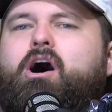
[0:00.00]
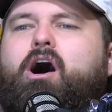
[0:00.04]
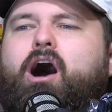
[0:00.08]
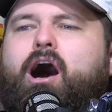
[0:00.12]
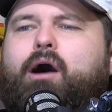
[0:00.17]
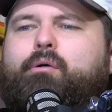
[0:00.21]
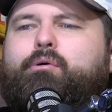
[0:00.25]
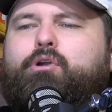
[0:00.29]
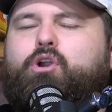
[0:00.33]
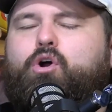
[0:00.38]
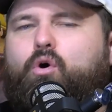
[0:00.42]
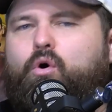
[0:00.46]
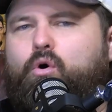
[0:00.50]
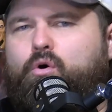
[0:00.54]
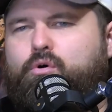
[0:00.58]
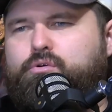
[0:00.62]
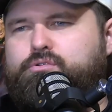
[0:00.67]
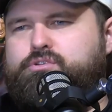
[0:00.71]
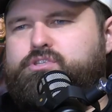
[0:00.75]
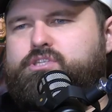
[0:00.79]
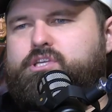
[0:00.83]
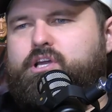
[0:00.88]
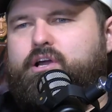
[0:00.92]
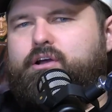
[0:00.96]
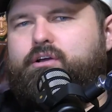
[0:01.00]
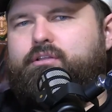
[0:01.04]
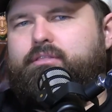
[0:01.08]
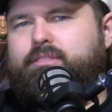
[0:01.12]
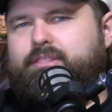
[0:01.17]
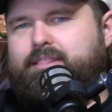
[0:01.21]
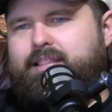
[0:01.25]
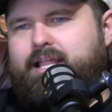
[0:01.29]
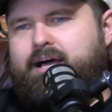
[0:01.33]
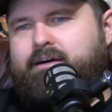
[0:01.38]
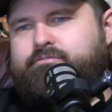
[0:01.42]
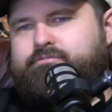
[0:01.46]
I would also
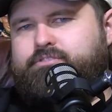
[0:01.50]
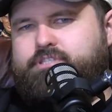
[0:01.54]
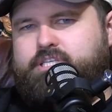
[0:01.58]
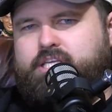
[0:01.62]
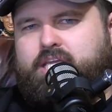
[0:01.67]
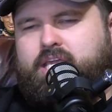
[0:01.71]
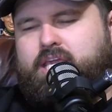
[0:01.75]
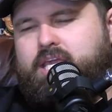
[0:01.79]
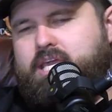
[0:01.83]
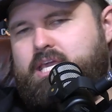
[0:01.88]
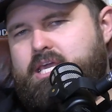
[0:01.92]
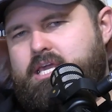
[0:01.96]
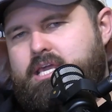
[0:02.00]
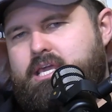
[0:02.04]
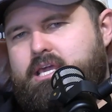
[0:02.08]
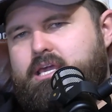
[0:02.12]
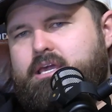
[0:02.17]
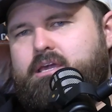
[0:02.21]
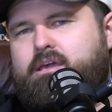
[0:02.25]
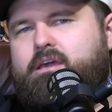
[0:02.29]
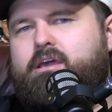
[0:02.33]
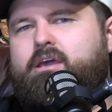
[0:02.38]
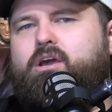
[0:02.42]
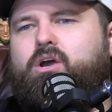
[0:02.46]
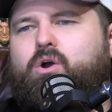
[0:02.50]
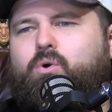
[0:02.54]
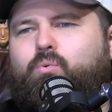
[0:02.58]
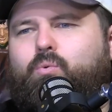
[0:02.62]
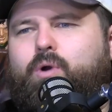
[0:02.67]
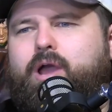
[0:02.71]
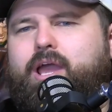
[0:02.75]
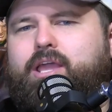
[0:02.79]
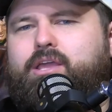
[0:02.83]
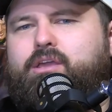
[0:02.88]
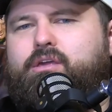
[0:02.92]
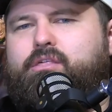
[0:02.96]
love to hear
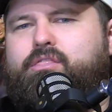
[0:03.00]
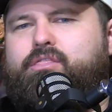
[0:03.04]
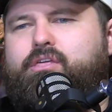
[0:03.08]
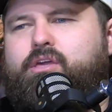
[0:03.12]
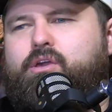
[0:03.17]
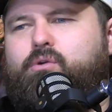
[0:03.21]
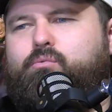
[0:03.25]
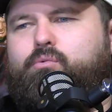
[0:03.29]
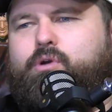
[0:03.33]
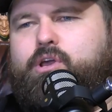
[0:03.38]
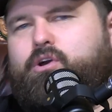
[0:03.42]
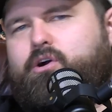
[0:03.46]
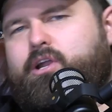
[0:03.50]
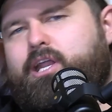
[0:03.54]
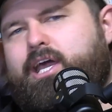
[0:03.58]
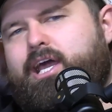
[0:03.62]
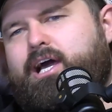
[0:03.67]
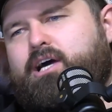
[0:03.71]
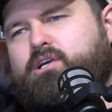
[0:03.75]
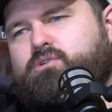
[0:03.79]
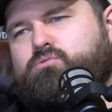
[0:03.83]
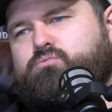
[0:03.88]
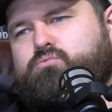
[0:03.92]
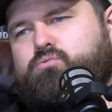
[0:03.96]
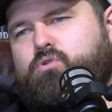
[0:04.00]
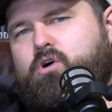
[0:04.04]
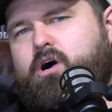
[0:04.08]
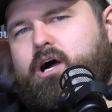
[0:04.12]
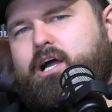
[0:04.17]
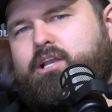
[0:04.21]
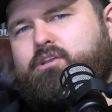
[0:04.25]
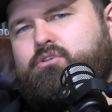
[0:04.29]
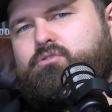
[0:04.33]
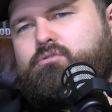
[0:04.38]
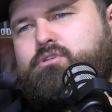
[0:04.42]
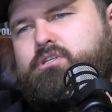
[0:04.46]
where you think we got ours
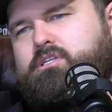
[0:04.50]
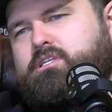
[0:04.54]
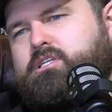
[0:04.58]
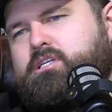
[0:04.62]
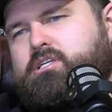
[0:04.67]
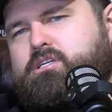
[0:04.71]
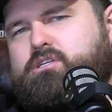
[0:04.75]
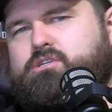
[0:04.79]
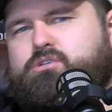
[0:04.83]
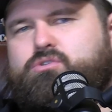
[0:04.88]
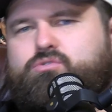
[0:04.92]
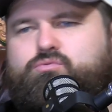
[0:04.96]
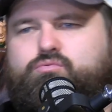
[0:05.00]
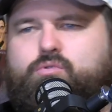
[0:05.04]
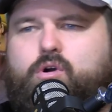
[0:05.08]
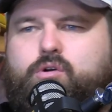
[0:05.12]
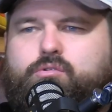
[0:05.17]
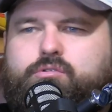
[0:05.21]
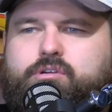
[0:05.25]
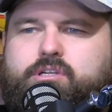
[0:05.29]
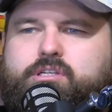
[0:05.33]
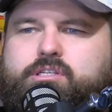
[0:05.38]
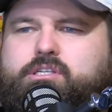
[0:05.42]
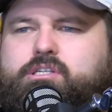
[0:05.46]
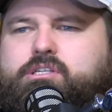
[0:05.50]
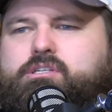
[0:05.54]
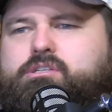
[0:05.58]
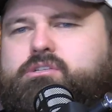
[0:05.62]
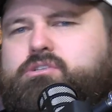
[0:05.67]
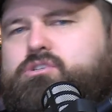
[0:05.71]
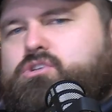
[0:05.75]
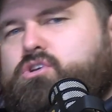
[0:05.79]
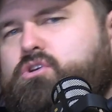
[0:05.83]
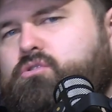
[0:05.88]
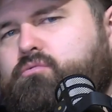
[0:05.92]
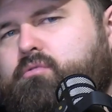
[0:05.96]
right, good decisions, wrong
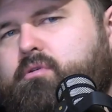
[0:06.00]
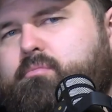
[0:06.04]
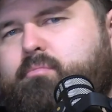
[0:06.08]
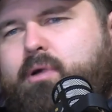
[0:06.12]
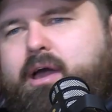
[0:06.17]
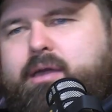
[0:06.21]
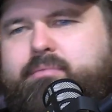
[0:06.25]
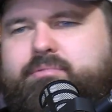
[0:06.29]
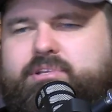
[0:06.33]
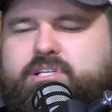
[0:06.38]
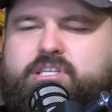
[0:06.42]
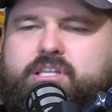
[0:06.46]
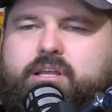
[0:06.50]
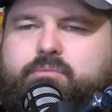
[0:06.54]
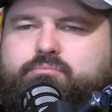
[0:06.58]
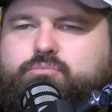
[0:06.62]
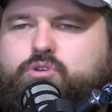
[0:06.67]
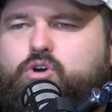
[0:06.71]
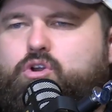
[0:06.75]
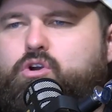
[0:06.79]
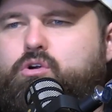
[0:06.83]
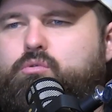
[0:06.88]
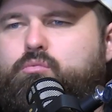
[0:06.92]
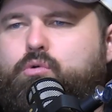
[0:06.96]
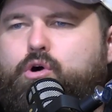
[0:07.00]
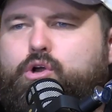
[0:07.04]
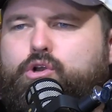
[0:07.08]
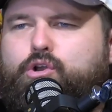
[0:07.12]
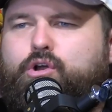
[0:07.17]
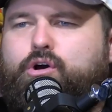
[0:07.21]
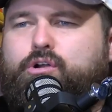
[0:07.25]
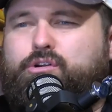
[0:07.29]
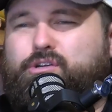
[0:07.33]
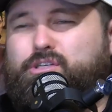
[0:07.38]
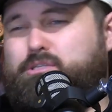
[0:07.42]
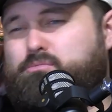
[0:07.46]
decisions, who we maybe slept on or
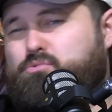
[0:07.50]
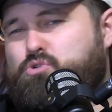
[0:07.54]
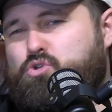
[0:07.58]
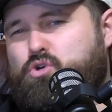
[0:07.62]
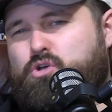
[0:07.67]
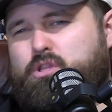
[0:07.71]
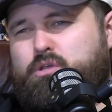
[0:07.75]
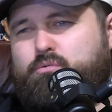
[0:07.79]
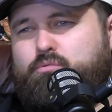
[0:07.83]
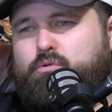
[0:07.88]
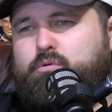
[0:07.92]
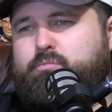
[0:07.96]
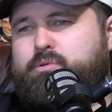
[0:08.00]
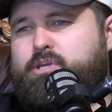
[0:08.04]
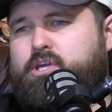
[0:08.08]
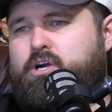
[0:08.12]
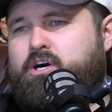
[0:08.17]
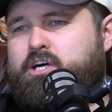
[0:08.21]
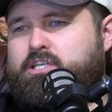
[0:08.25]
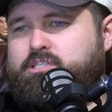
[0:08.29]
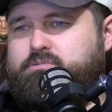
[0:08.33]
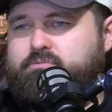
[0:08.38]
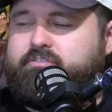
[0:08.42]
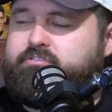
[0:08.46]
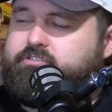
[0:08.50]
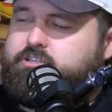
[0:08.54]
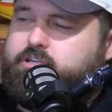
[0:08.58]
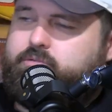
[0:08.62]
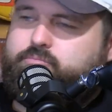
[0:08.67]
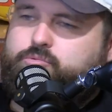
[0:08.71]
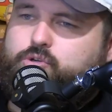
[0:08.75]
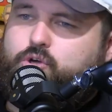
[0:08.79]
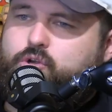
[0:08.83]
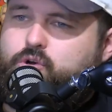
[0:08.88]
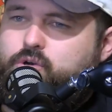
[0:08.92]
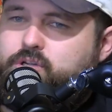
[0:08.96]
whatnot, because I'm sure there will be guys that we've
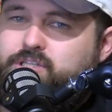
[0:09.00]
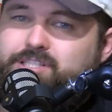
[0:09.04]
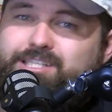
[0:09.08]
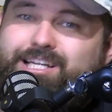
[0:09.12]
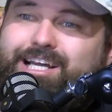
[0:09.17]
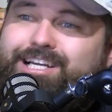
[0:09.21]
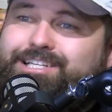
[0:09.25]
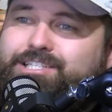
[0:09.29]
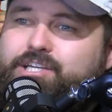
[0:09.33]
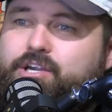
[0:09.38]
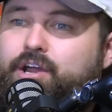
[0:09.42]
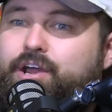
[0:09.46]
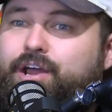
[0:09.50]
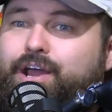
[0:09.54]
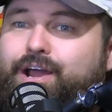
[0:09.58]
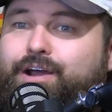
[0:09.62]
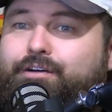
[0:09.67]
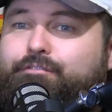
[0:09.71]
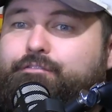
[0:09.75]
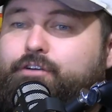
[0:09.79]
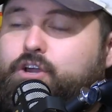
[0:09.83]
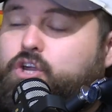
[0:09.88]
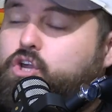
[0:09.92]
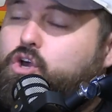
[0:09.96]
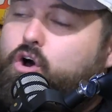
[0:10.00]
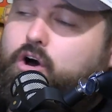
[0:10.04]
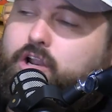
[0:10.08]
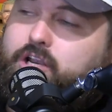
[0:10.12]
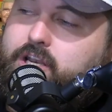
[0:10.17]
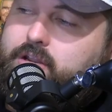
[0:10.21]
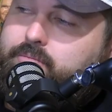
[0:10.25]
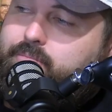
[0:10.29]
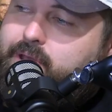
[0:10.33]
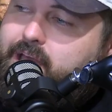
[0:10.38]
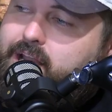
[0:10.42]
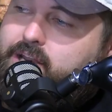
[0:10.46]
slept on /
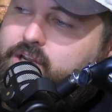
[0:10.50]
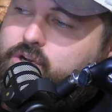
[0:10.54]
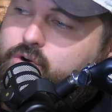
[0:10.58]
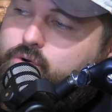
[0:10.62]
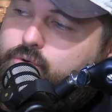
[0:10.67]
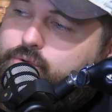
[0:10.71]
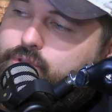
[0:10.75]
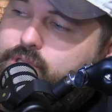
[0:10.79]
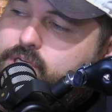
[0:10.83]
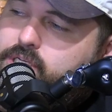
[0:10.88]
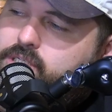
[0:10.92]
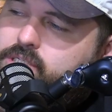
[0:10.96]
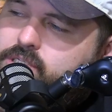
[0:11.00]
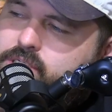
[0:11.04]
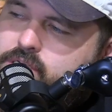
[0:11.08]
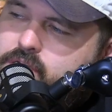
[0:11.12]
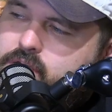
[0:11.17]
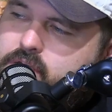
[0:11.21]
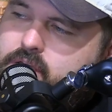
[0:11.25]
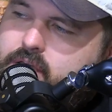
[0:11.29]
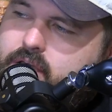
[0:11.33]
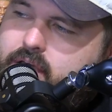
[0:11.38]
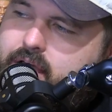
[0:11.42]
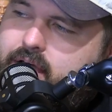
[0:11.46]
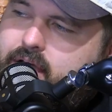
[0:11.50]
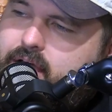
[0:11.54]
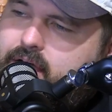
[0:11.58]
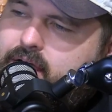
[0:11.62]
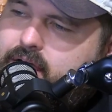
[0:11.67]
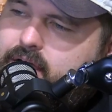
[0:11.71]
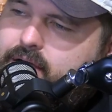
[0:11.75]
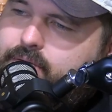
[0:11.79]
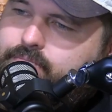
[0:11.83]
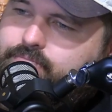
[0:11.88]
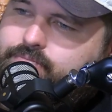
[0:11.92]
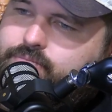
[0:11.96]
forgotten about in all this,
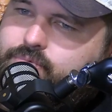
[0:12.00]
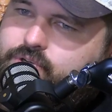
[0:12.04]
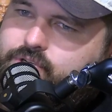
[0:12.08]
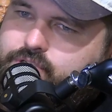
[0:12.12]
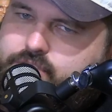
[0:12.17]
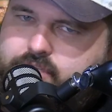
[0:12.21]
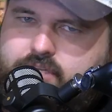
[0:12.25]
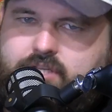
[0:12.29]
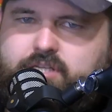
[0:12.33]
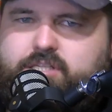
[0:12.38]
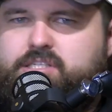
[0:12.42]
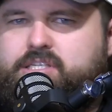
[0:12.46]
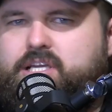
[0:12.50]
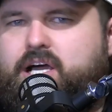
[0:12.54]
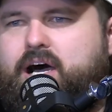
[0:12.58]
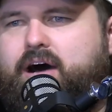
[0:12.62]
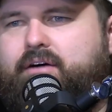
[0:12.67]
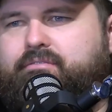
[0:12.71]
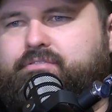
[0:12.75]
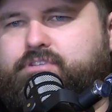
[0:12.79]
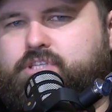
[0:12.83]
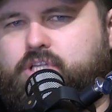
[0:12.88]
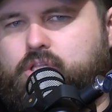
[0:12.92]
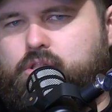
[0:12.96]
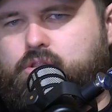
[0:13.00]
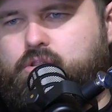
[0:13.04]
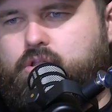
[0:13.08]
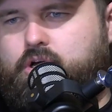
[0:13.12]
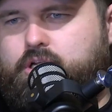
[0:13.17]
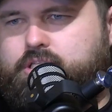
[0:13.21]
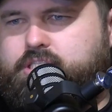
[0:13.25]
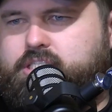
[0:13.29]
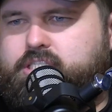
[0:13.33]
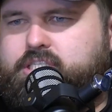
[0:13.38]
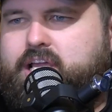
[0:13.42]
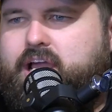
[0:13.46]
because it is tough. It's a
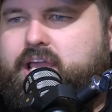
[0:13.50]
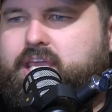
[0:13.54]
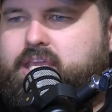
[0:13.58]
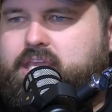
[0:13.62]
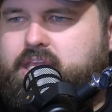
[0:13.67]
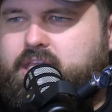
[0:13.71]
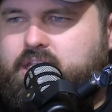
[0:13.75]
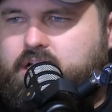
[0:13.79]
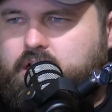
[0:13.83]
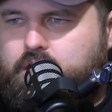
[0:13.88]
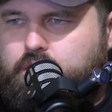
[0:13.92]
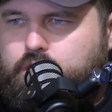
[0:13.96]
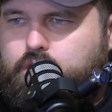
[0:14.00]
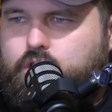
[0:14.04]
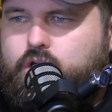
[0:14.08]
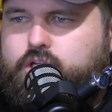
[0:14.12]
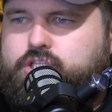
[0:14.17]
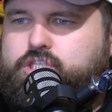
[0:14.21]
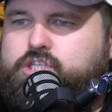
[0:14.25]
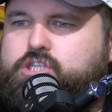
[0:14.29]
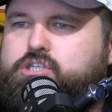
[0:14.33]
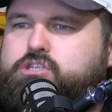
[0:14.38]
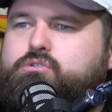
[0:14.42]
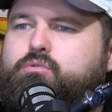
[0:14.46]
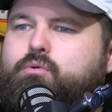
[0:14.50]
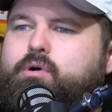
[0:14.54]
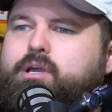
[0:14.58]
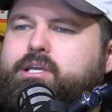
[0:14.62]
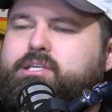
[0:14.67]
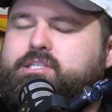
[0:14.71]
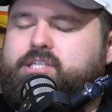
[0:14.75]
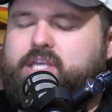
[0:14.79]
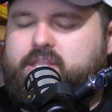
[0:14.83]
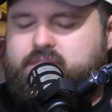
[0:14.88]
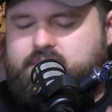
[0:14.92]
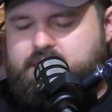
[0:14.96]
lot to take in, a lot to
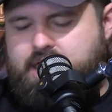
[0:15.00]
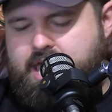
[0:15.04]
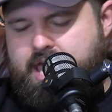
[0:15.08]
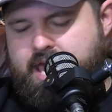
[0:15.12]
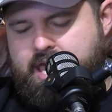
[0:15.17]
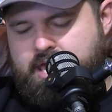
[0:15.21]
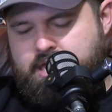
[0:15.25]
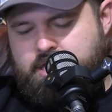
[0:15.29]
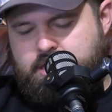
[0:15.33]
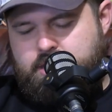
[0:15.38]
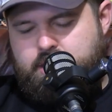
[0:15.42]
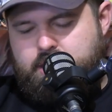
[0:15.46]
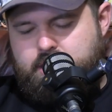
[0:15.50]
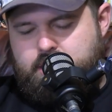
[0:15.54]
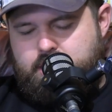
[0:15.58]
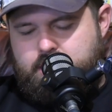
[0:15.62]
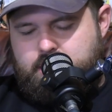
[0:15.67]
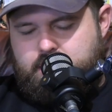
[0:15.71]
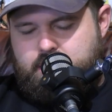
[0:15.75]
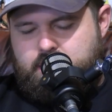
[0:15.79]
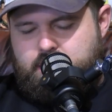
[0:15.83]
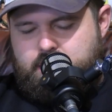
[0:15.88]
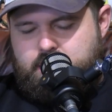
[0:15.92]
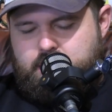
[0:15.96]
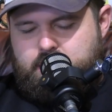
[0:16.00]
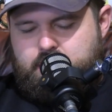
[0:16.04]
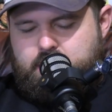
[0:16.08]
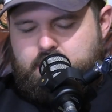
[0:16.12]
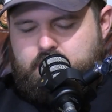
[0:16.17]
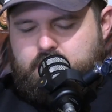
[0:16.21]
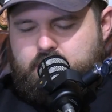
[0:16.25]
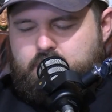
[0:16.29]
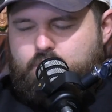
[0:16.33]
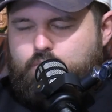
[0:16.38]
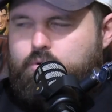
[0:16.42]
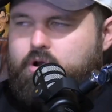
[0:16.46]
squeeze in there.
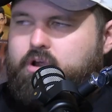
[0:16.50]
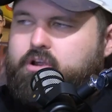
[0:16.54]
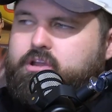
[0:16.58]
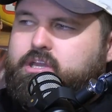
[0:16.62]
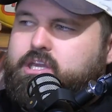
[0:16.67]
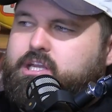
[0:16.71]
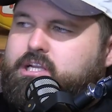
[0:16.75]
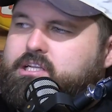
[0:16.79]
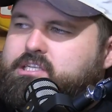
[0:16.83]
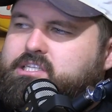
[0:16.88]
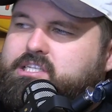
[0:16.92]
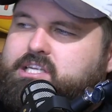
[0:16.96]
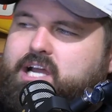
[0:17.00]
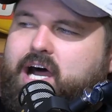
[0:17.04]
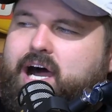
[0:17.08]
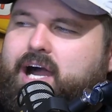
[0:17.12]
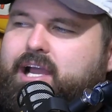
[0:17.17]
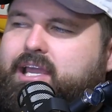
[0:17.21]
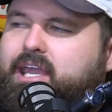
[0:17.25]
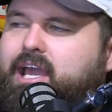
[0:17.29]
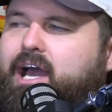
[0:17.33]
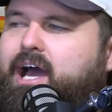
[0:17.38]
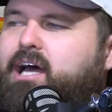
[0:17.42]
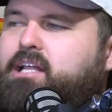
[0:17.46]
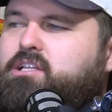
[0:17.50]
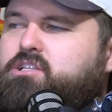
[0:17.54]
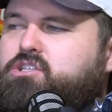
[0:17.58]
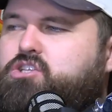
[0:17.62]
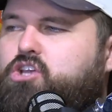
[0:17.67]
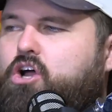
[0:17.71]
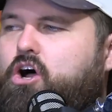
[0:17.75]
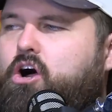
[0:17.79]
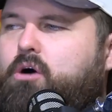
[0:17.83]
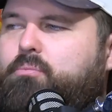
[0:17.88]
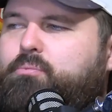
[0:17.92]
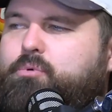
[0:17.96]
Where are you going to start, Kat?
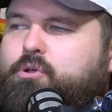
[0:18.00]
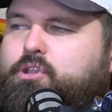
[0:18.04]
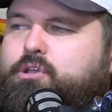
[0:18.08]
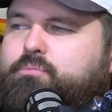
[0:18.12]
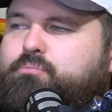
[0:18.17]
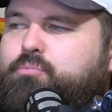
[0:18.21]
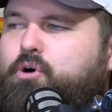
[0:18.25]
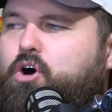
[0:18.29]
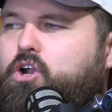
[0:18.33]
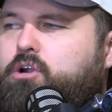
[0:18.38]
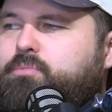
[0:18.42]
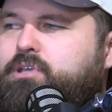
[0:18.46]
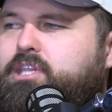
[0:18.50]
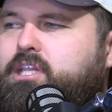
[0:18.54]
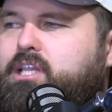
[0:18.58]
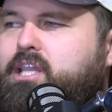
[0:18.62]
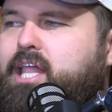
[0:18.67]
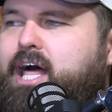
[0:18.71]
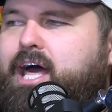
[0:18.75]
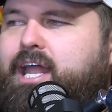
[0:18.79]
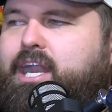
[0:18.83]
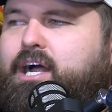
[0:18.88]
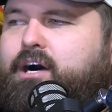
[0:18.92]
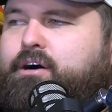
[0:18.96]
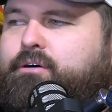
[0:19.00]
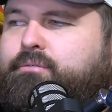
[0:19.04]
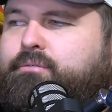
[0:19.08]
Top or the bottom of the ladder?